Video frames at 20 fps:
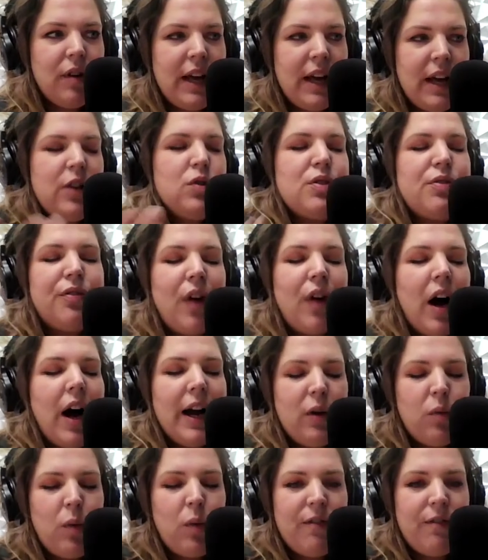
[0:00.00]
can you
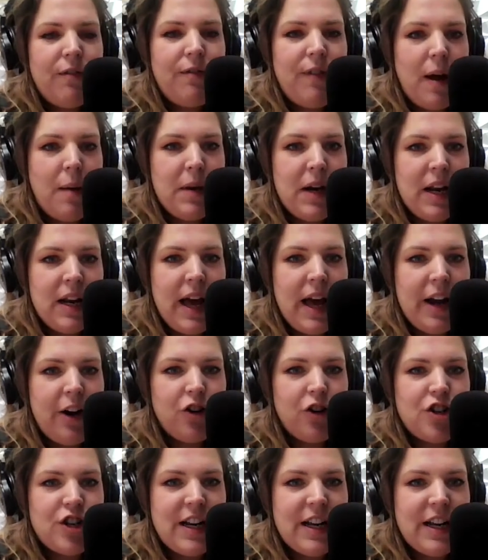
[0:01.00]
define what feminine
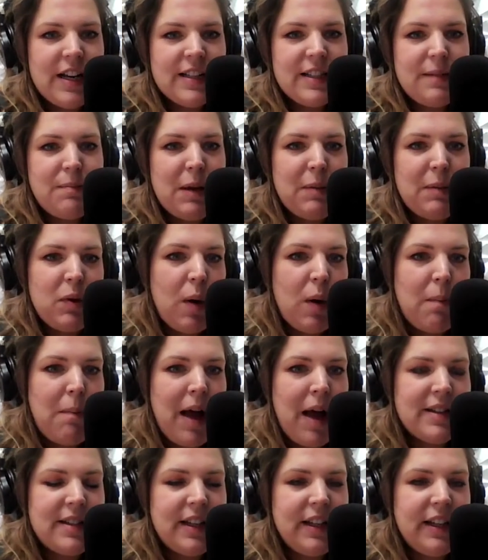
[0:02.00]
energy is and maybe what
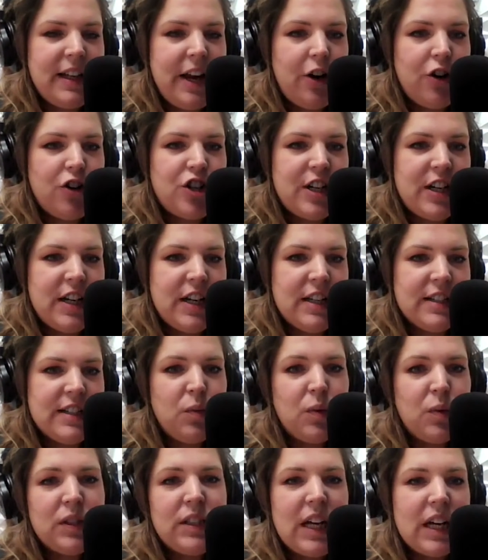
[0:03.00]
masculine energy is
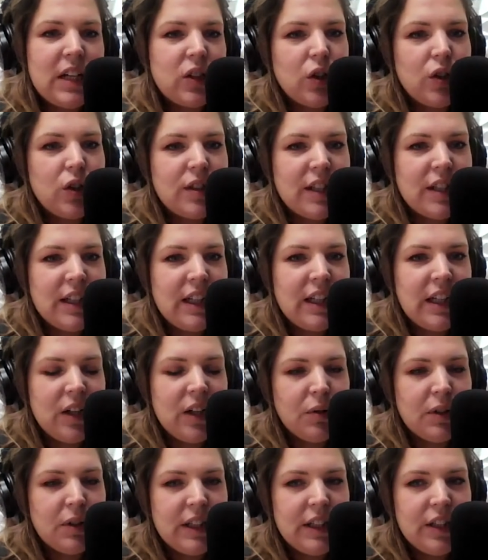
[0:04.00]
and what that looks like in
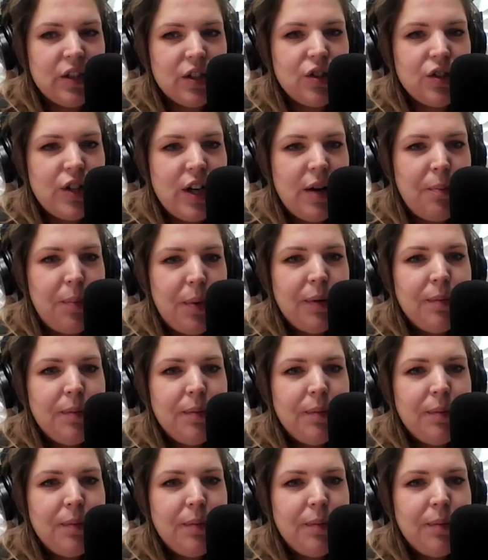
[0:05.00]
a relationship?